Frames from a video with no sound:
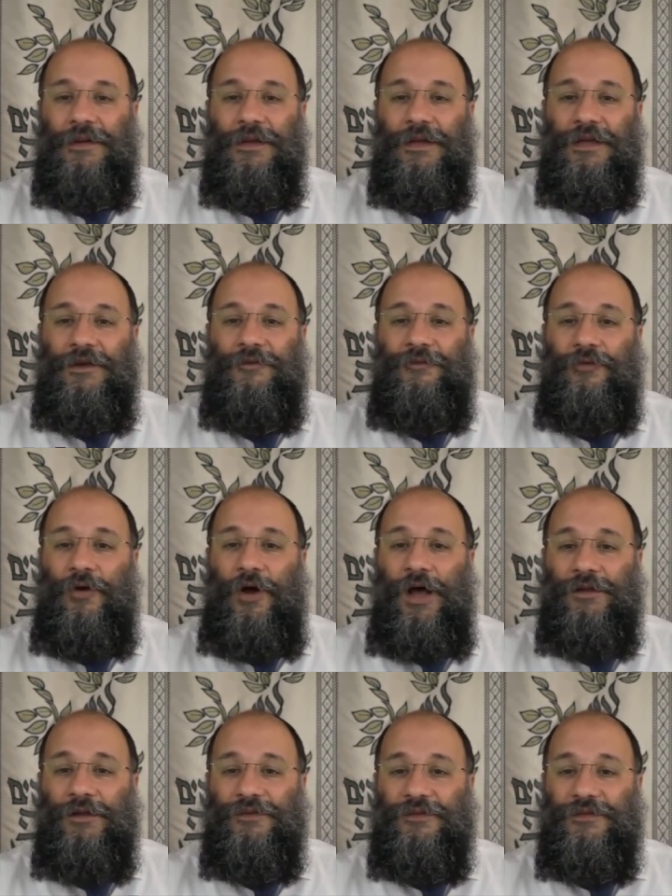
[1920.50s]
in
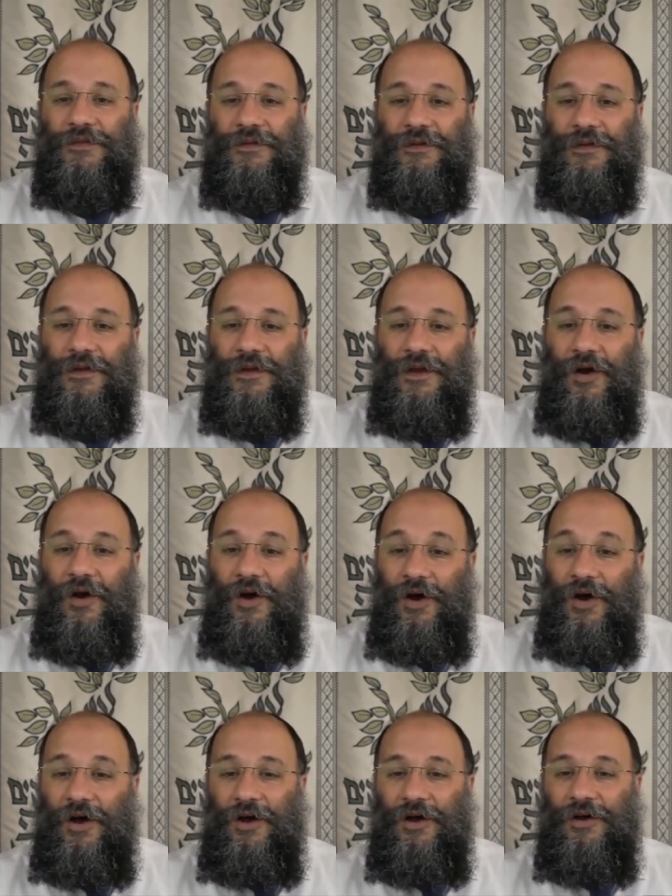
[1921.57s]
front
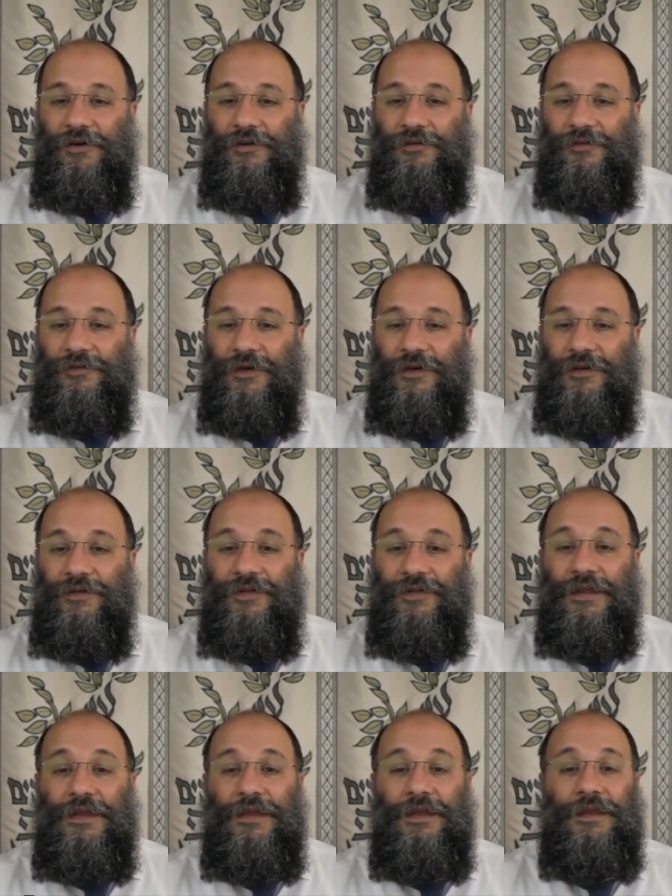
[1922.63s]
of
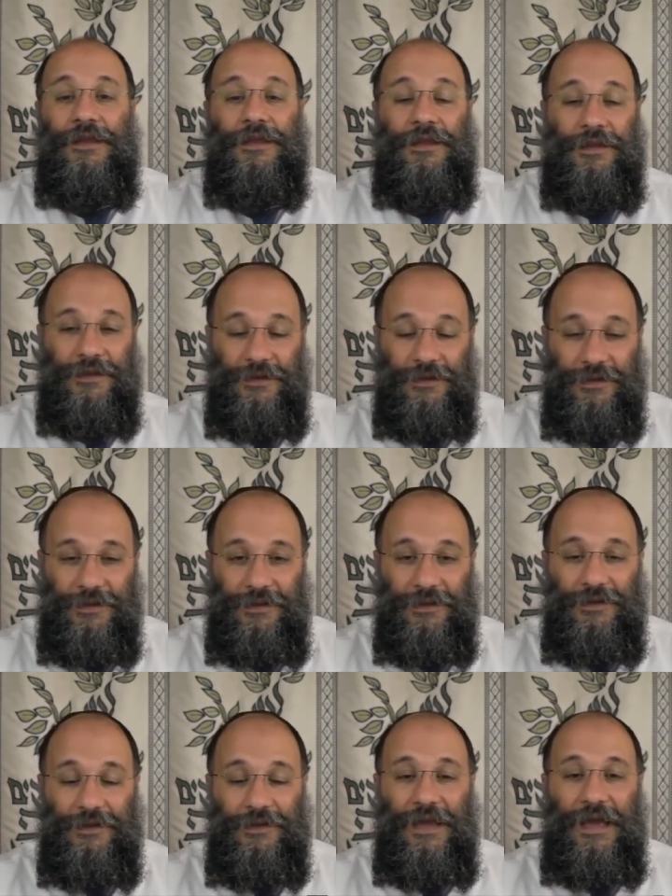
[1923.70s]
the
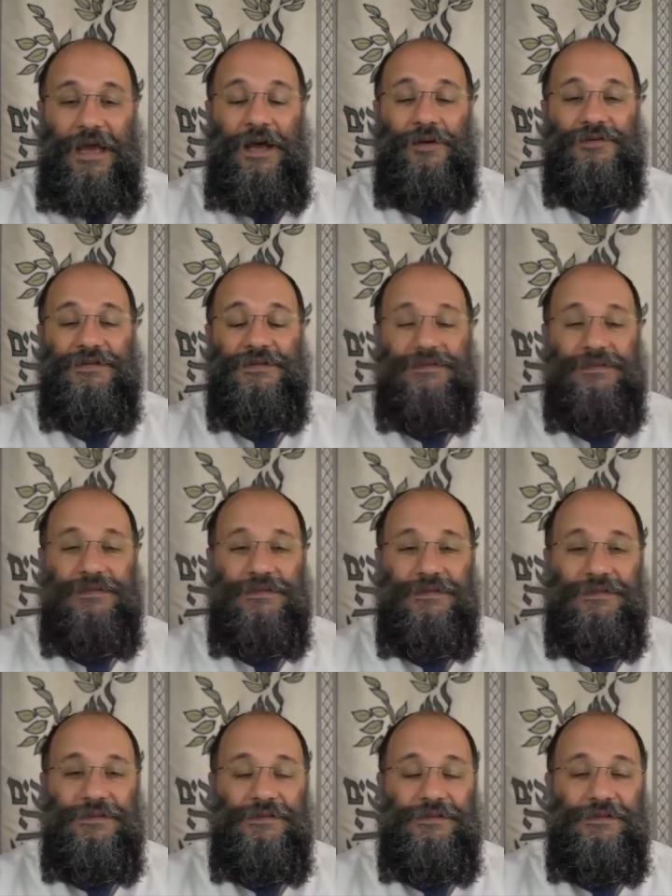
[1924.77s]
house,
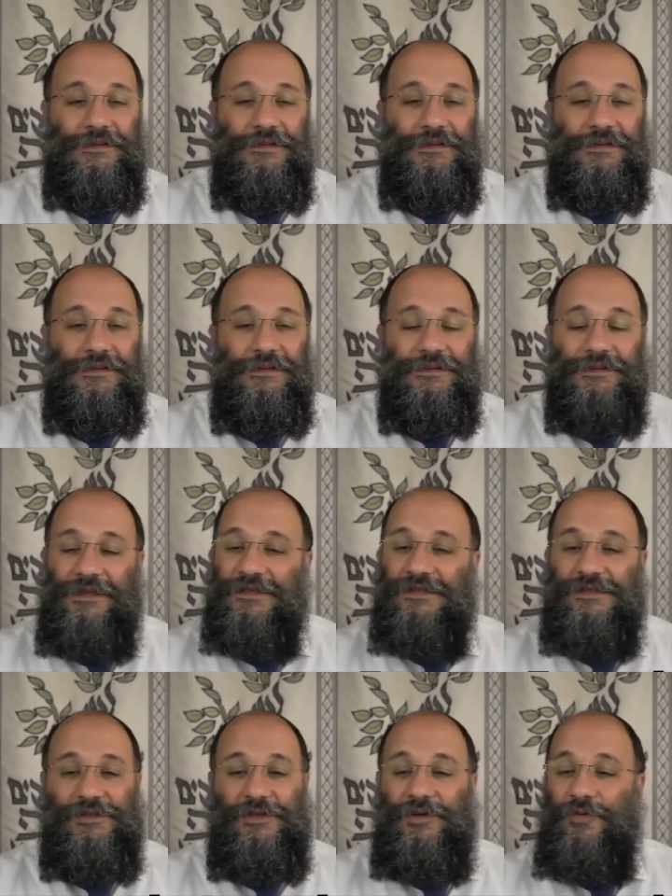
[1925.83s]

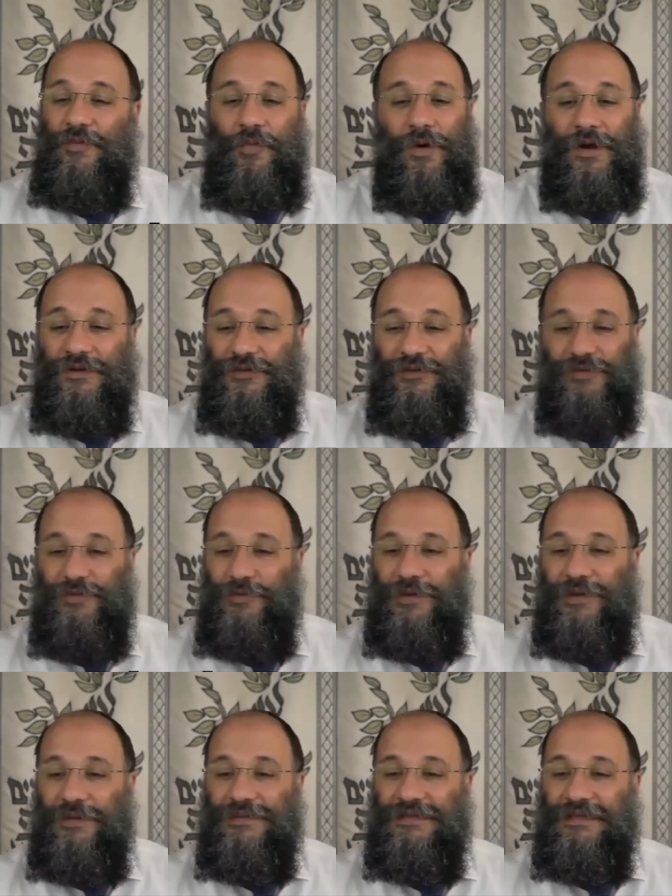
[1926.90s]
doesn't know what to do
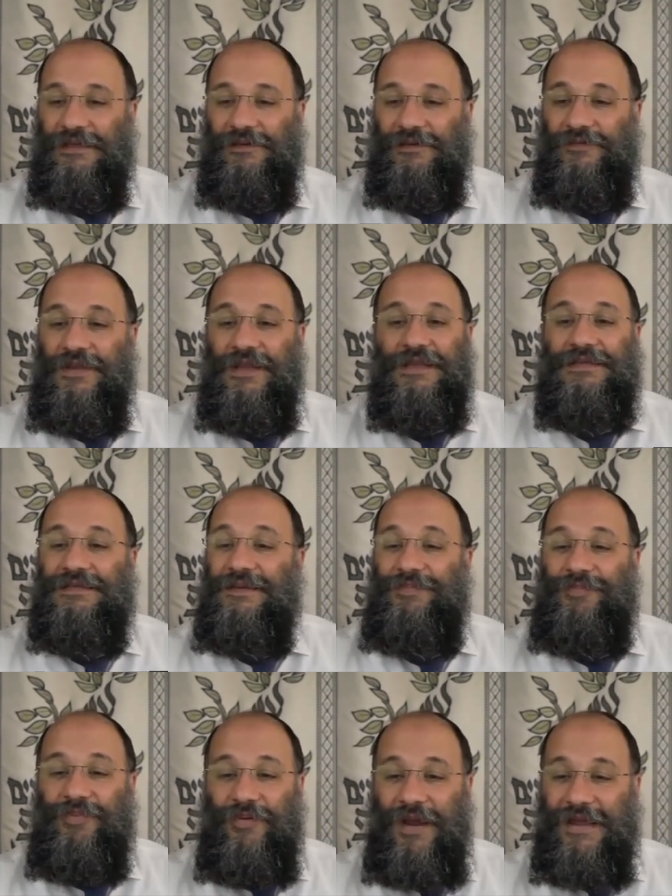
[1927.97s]
with himself. He is
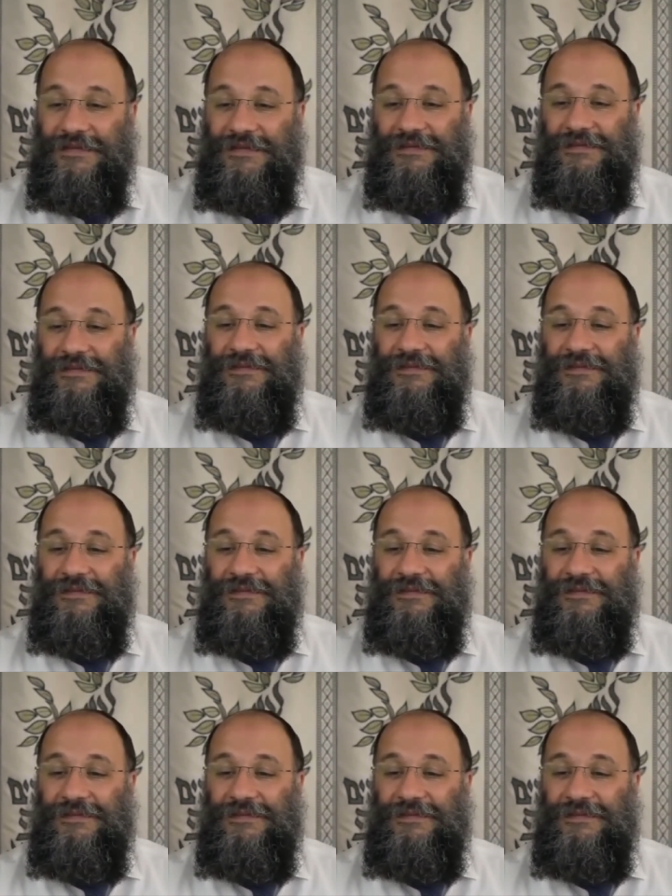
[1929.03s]
depressed.